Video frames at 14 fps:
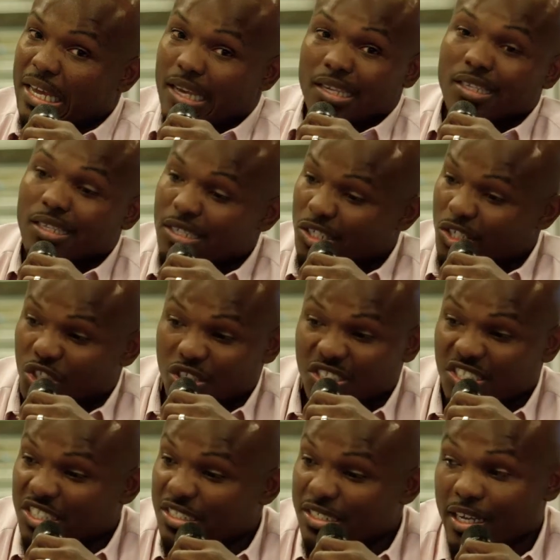and then
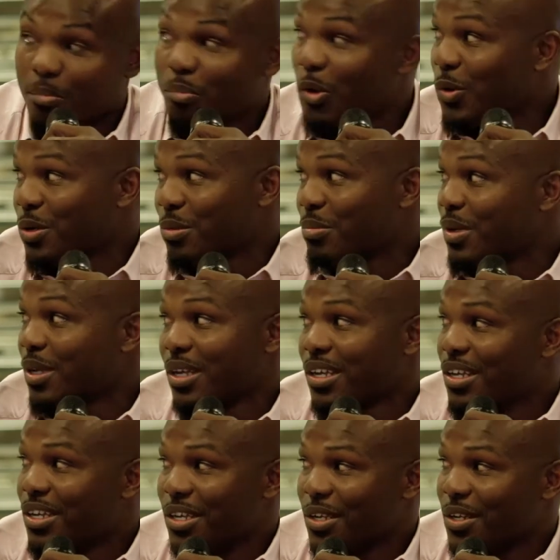just step on them,
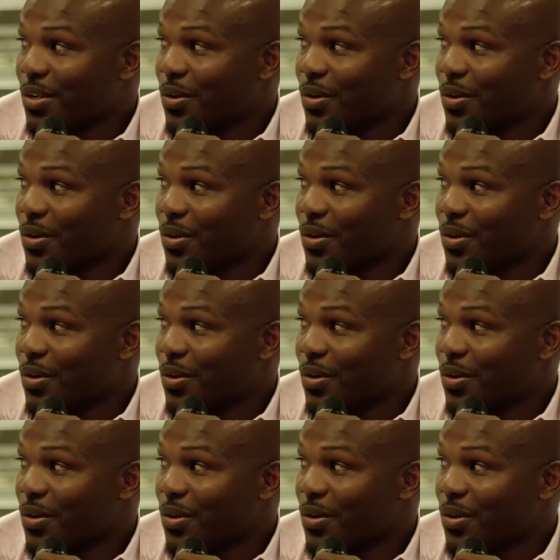you